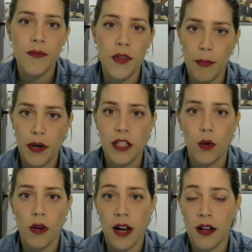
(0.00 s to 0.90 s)
in
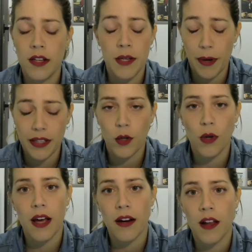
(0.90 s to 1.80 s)
particular
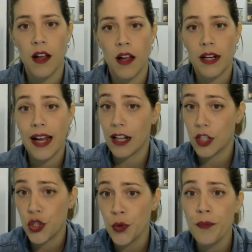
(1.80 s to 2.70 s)

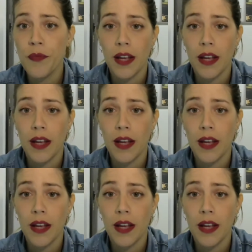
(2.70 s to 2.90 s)
calcium,